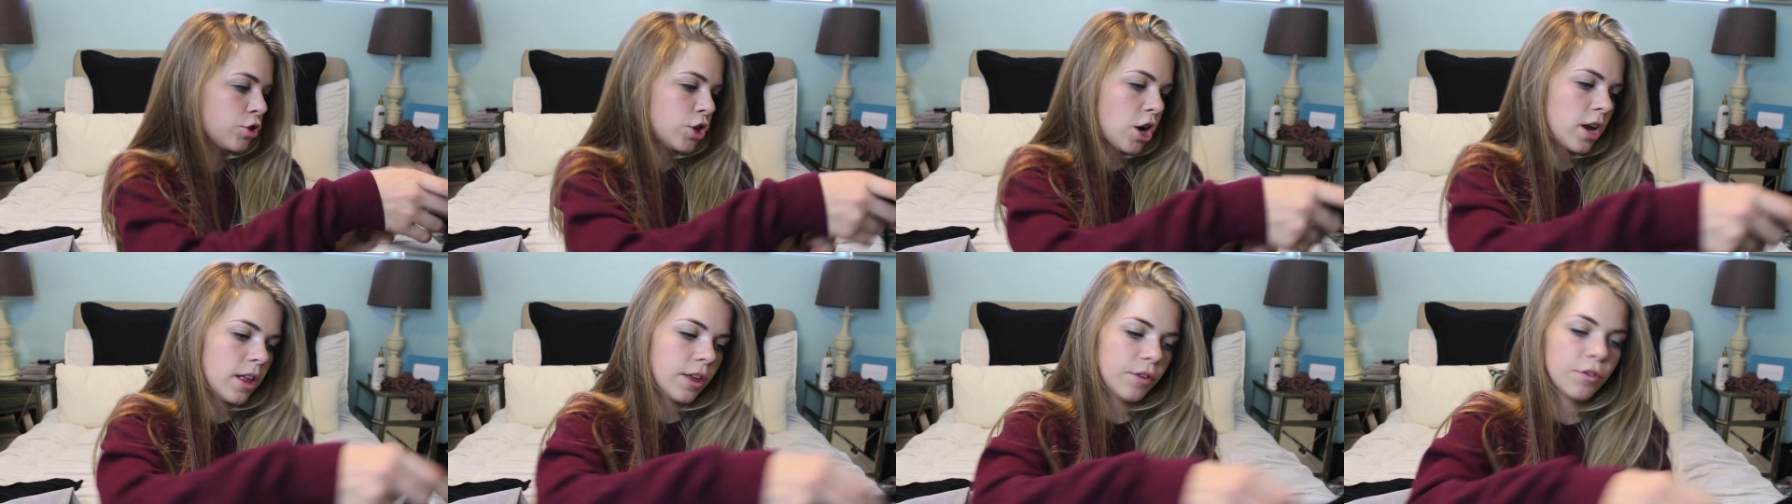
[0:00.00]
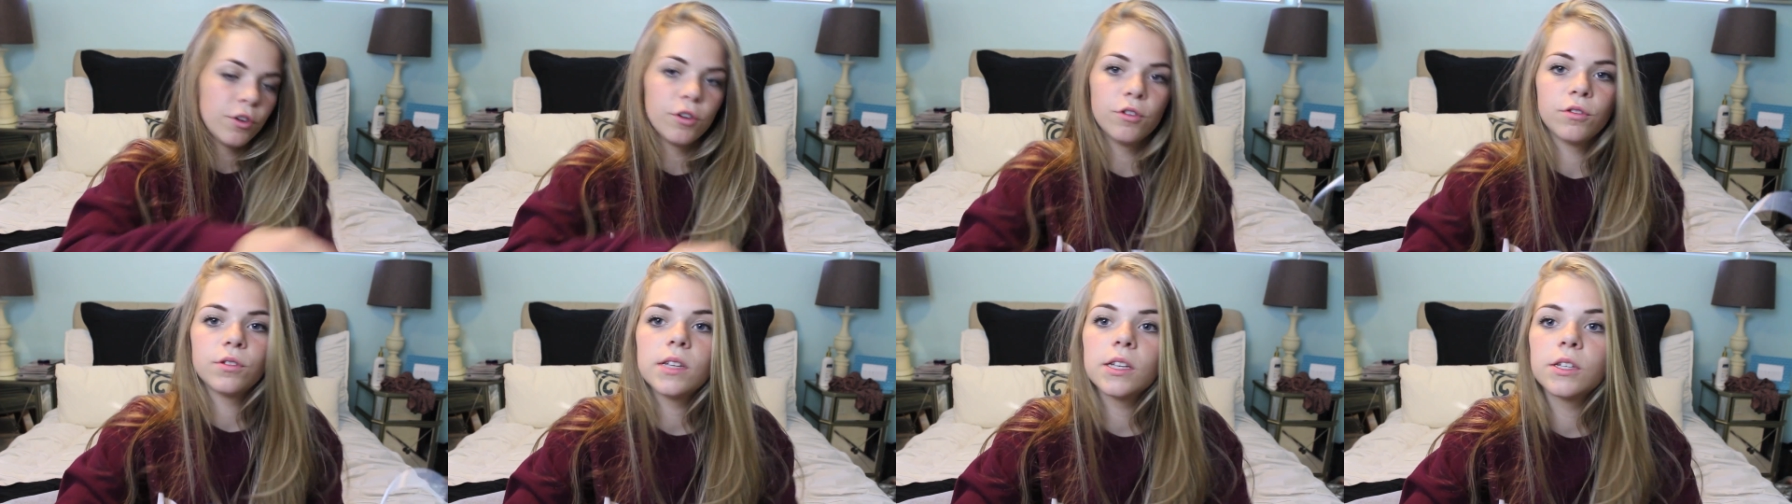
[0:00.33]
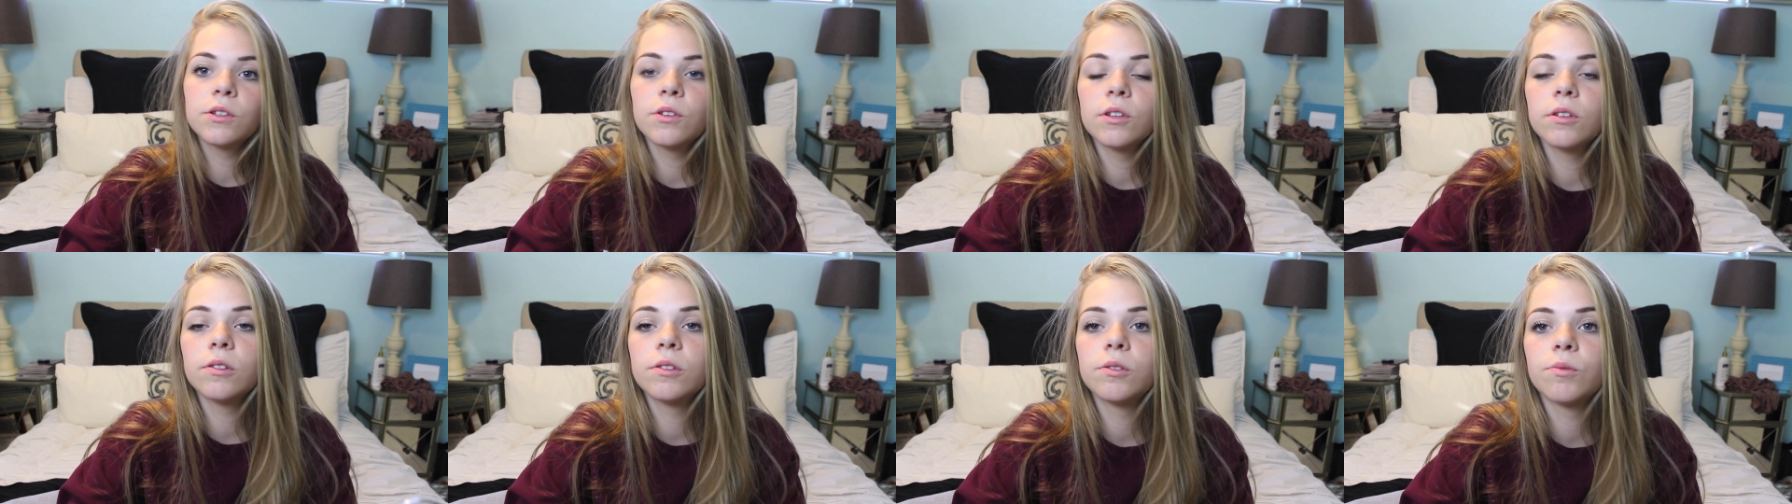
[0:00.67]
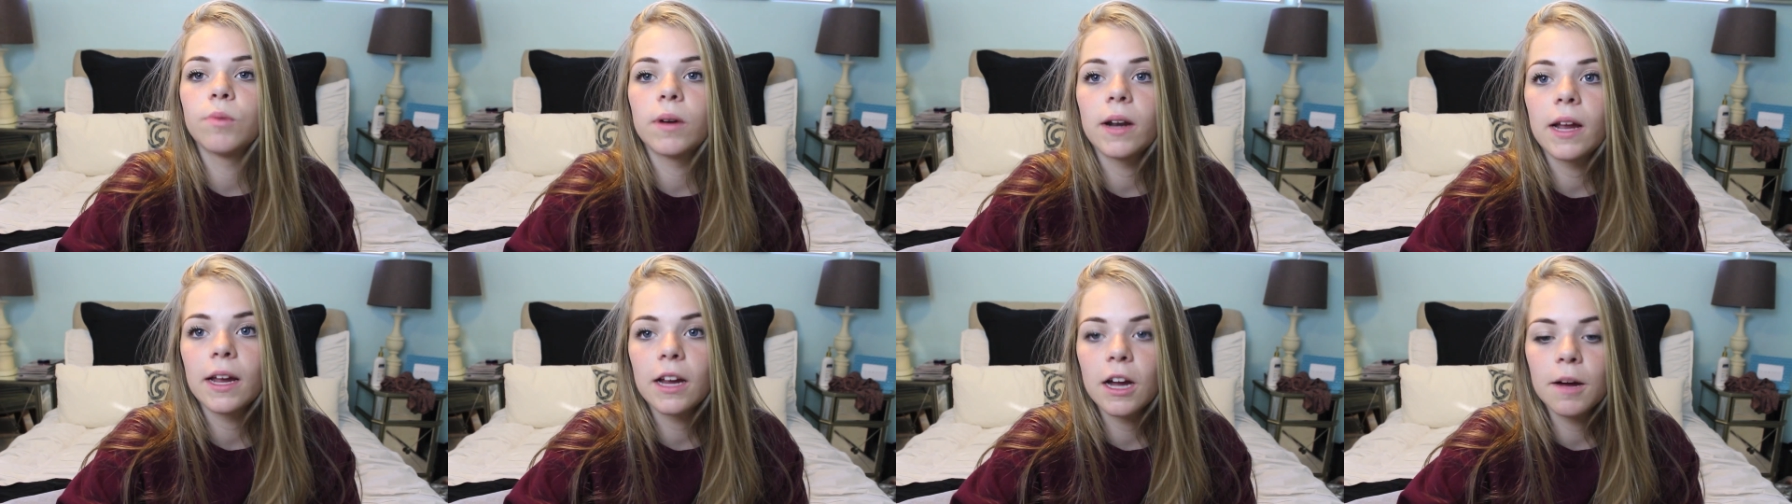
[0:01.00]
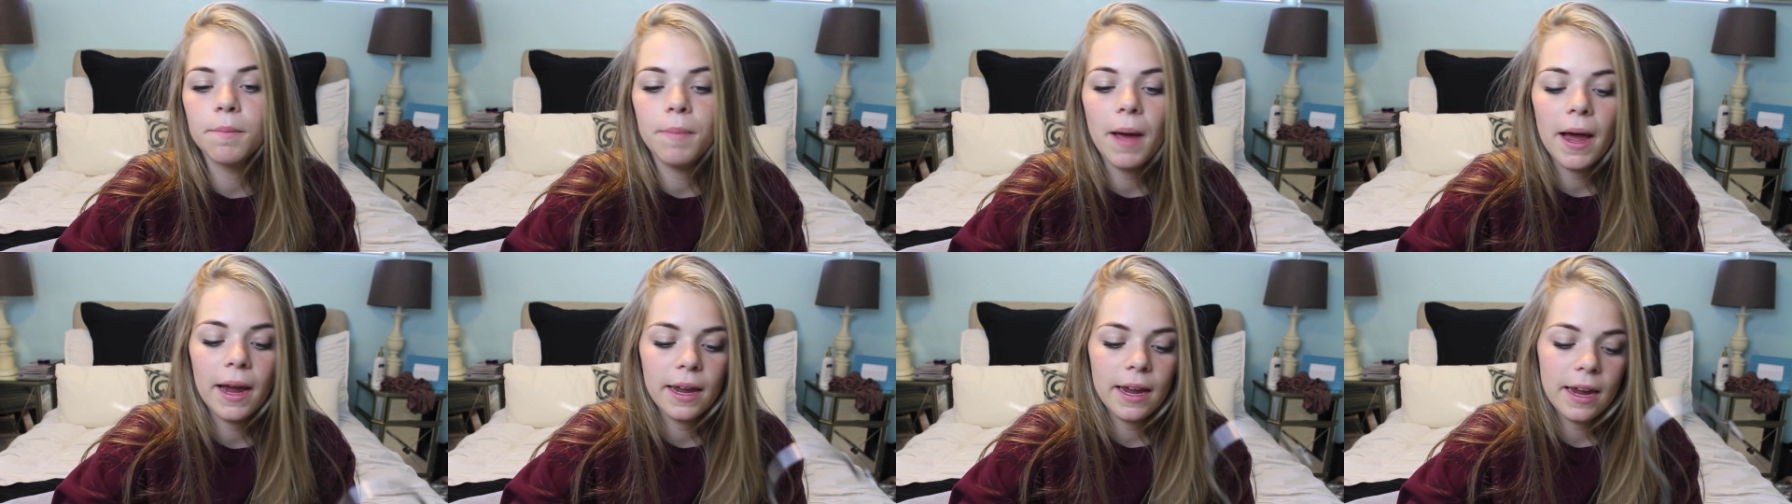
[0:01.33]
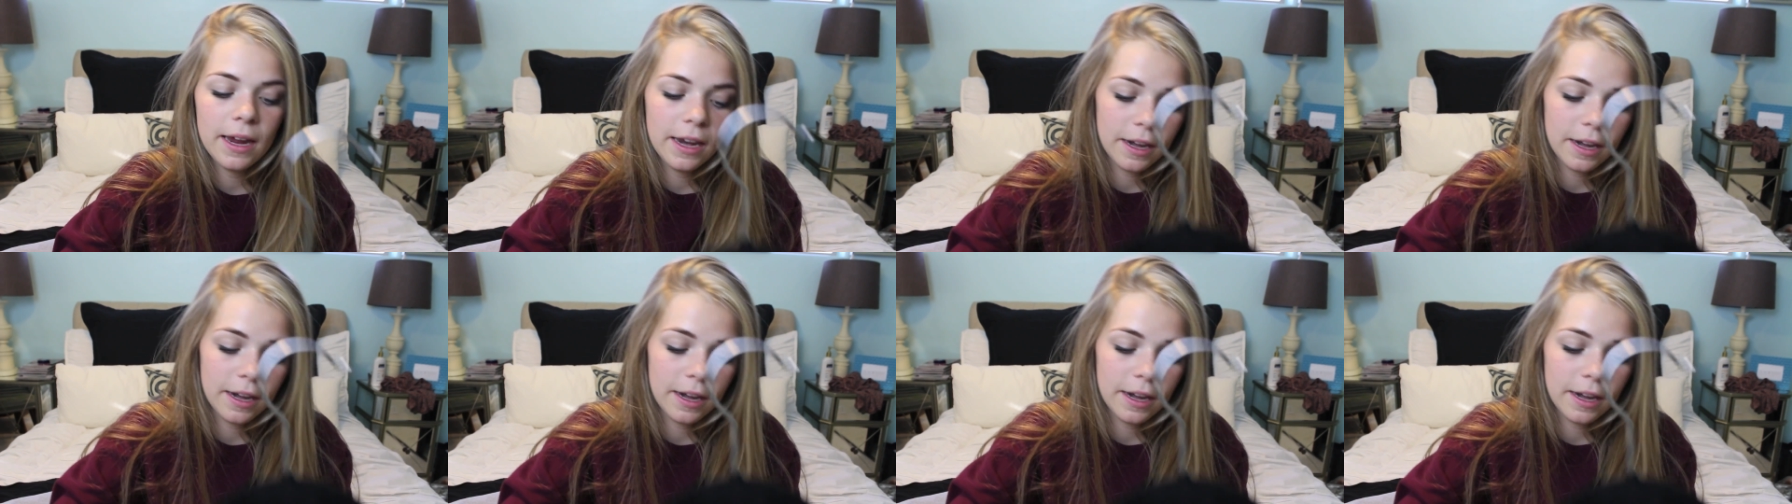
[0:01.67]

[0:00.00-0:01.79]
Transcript: Charlotte Russe. This was when I got back